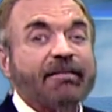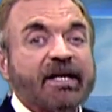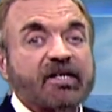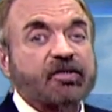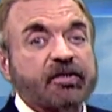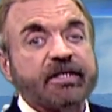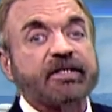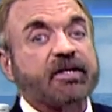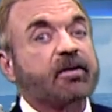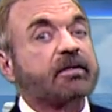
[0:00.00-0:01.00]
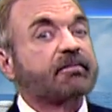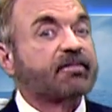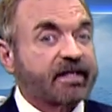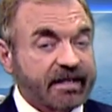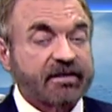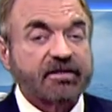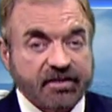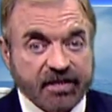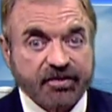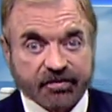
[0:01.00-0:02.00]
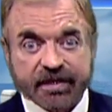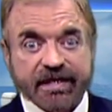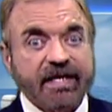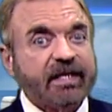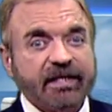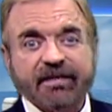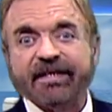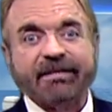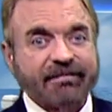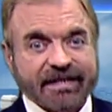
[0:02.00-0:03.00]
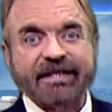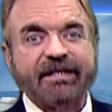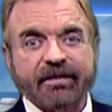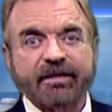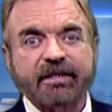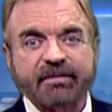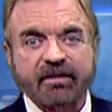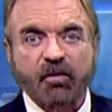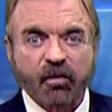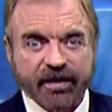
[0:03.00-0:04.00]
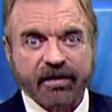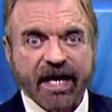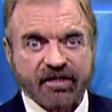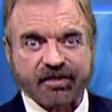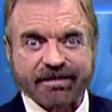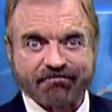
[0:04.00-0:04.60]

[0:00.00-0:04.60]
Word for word: Make sure you don't forget the sunscreen, even needed here in the middle of winter actually.